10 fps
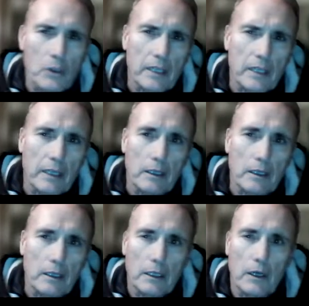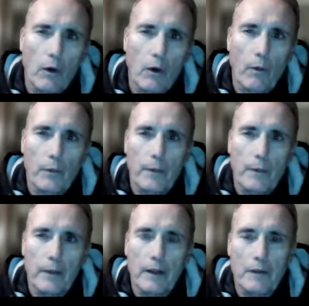like, you know,
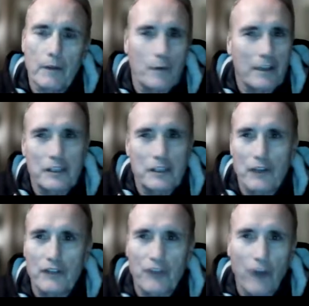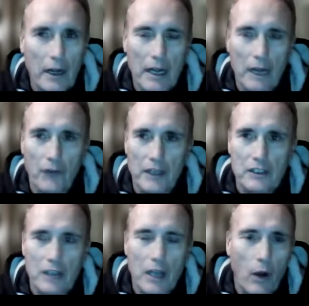it's funny how things
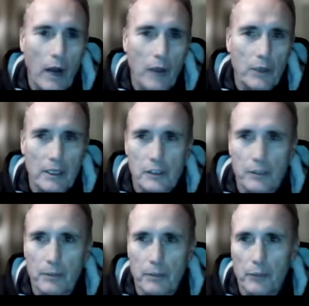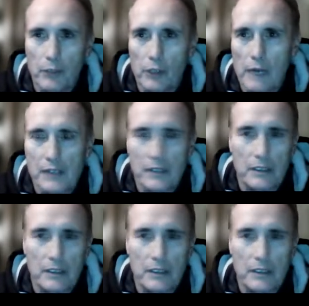go, how kids progress at